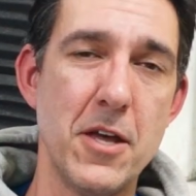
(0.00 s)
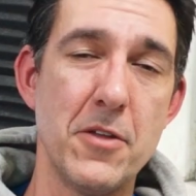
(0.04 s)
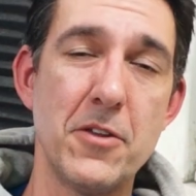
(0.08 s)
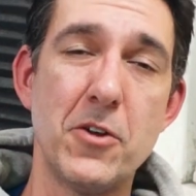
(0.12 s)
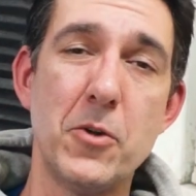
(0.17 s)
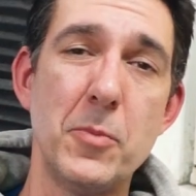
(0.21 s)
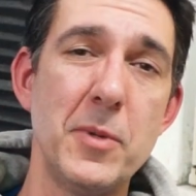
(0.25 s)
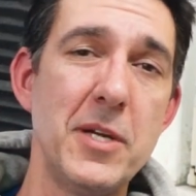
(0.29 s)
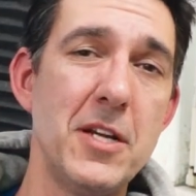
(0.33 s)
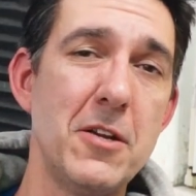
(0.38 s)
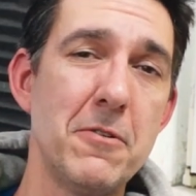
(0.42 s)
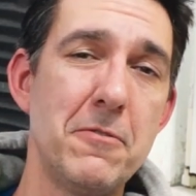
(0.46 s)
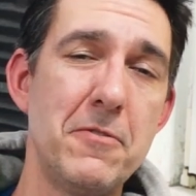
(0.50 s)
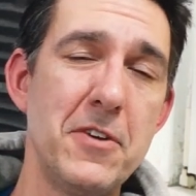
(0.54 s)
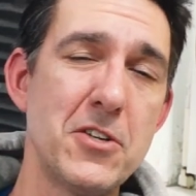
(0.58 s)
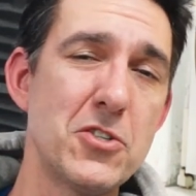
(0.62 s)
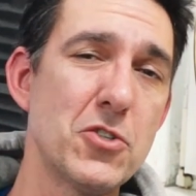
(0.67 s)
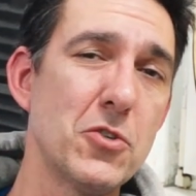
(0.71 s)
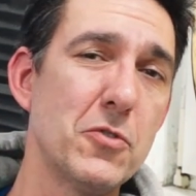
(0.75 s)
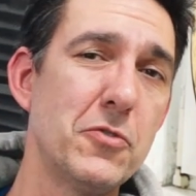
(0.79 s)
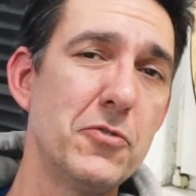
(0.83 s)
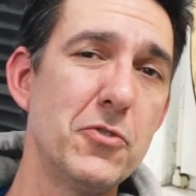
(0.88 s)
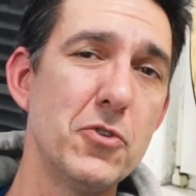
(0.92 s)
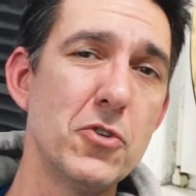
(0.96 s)
Now there will be an
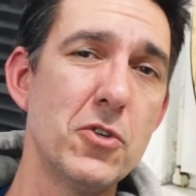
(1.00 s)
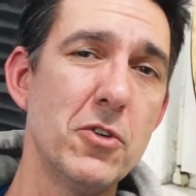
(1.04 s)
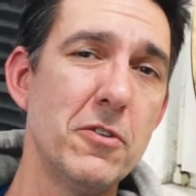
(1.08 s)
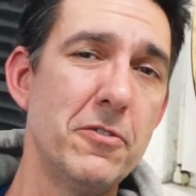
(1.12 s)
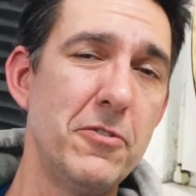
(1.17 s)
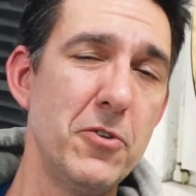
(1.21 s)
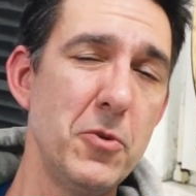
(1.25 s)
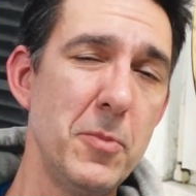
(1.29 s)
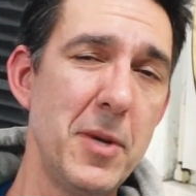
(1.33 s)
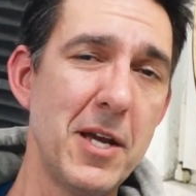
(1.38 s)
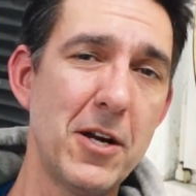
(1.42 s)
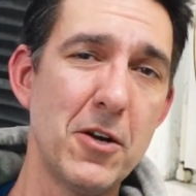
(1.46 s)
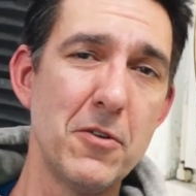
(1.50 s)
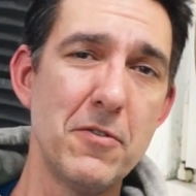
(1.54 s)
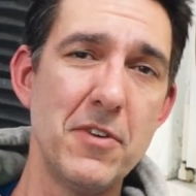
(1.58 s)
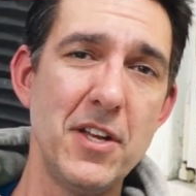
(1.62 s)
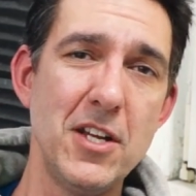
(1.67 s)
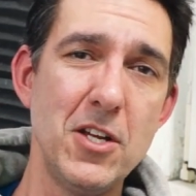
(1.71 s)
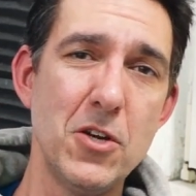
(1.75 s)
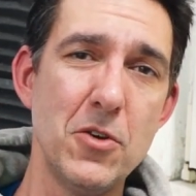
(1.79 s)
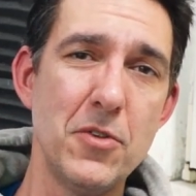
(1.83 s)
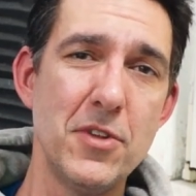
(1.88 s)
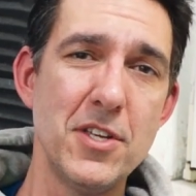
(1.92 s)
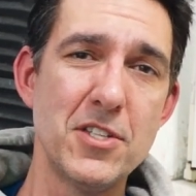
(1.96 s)
official Frugal Filmmaker
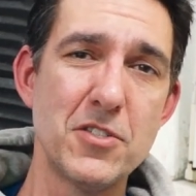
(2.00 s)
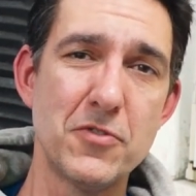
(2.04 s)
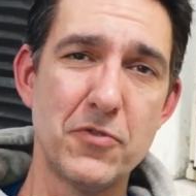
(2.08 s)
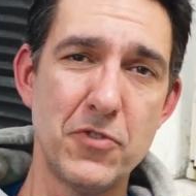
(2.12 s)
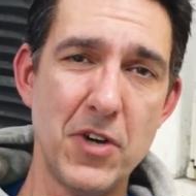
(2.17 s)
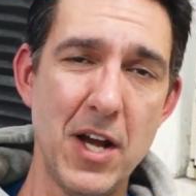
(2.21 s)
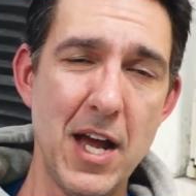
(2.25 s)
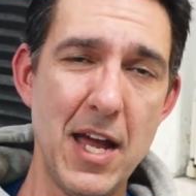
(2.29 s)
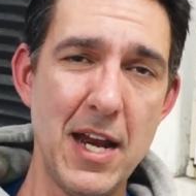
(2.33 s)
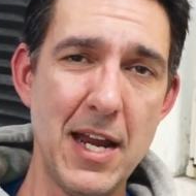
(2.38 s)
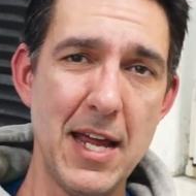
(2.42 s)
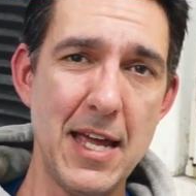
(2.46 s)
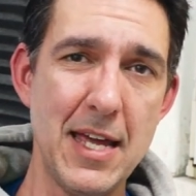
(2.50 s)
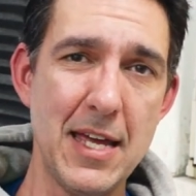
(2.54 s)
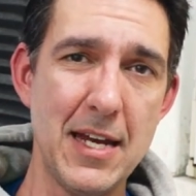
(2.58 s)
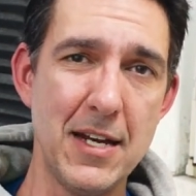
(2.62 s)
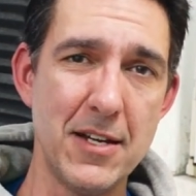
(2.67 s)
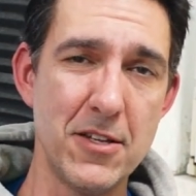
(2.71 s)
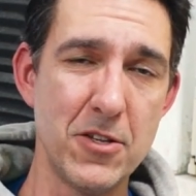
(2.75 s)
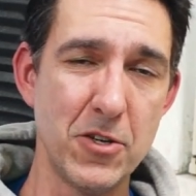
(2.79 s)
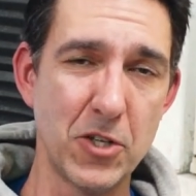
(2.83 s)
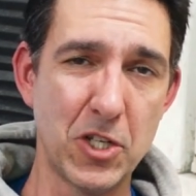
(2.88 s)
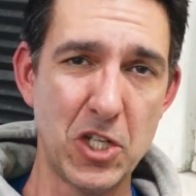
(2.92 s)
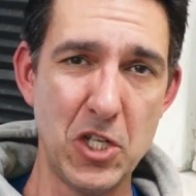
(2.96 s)
video this Friday and
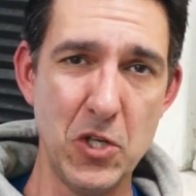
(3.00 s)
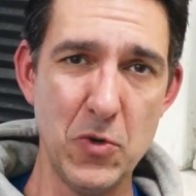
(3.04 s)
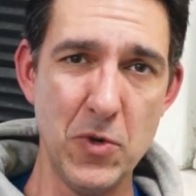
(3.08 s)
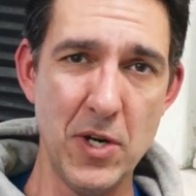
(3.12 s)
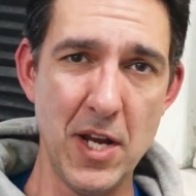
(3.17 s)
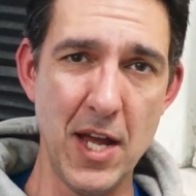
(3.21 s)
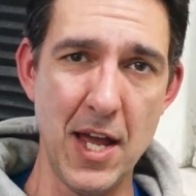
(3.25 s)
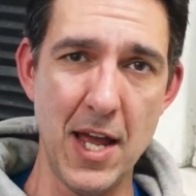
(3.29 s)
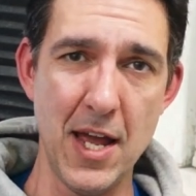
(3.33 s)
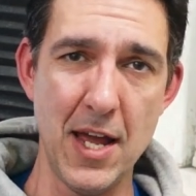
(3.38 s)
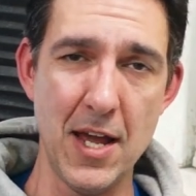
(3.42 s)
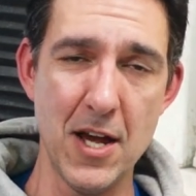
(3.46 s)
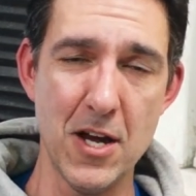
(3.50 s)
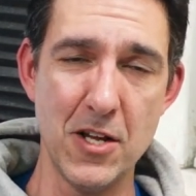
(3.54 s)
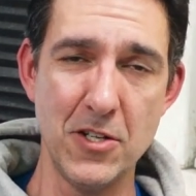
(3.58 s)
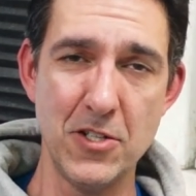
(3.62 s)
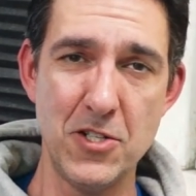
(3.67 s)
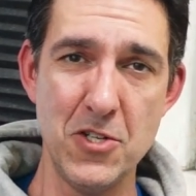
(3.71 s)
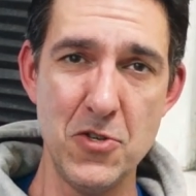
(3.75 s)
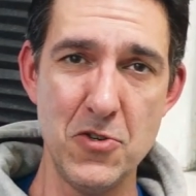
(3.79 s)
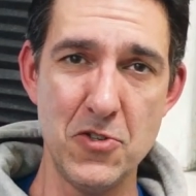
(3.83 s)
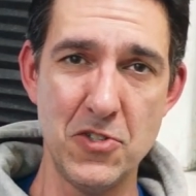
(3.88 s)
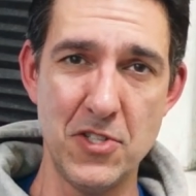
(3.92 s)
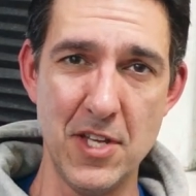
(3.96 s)
another Q&A
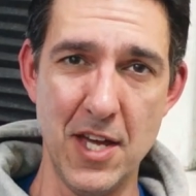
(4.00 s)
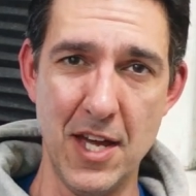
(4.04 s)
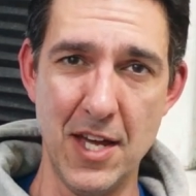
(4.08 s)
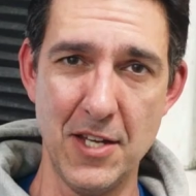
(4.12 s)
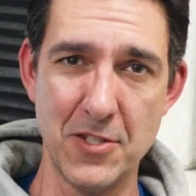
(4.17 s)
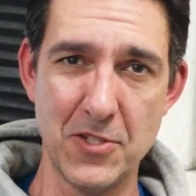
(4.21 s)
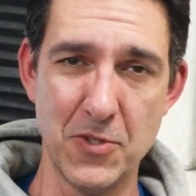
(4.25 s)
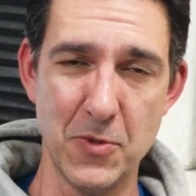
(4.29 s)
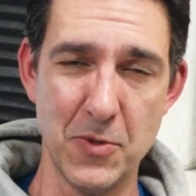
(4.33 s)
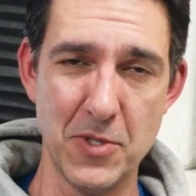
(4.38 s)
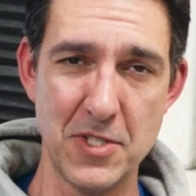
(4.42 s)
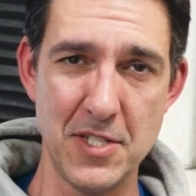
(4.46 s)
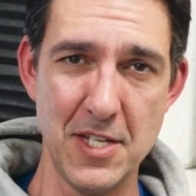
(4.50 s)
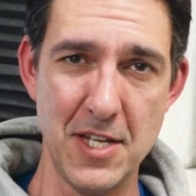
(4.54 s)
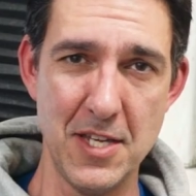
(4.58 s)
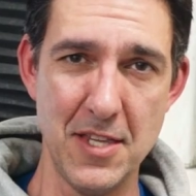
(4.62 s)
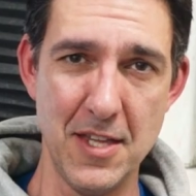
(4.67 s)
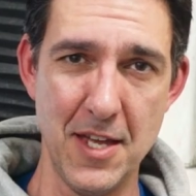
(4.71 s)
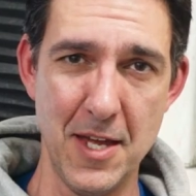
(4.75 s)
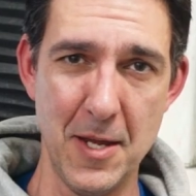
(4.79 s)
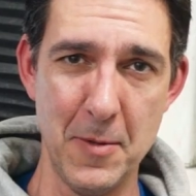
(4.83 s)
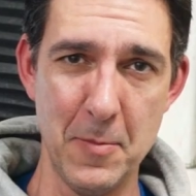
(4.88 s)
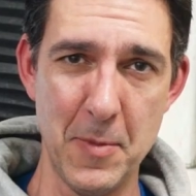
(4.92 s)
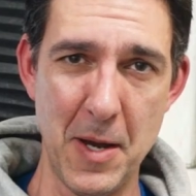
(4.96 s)
on Tuesday, so we'll see
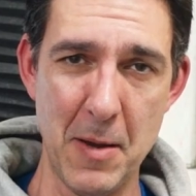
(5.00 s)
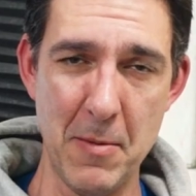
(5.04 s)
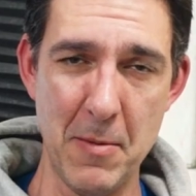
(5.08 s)
you then.